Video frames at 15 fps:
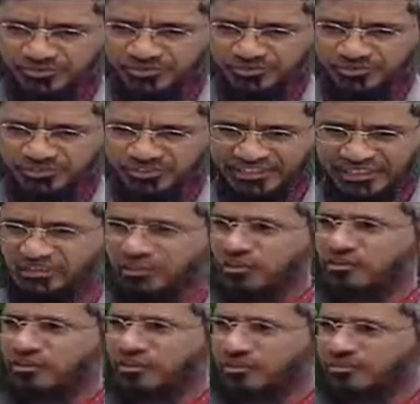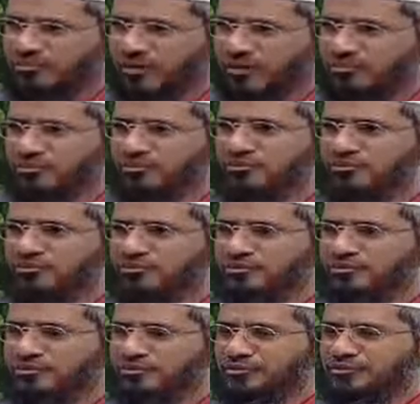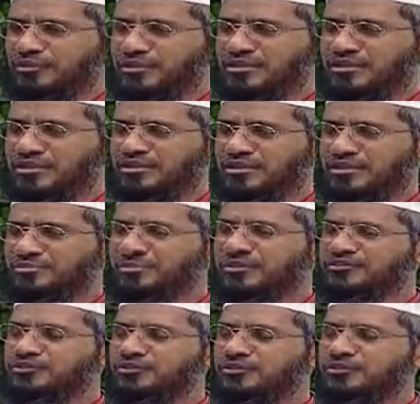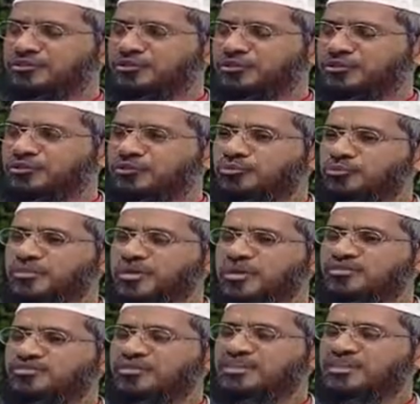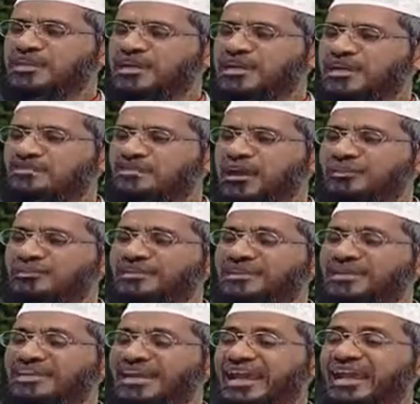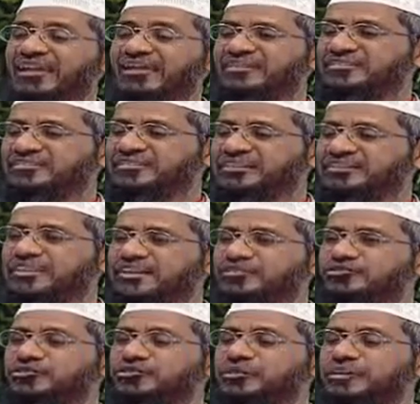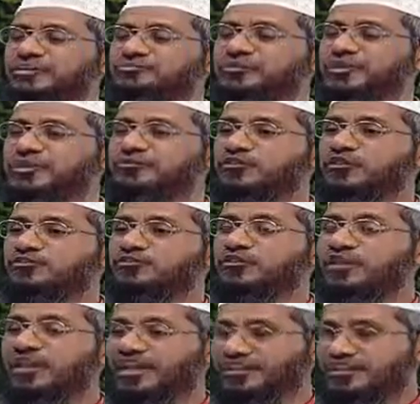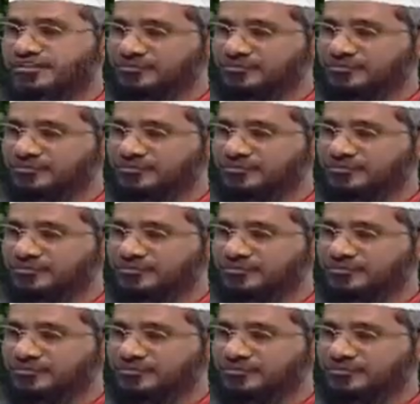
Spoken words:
stay longer and pray more, so he said that a person who prays with the Imam till he ends, it is as though he has prayed for the full night.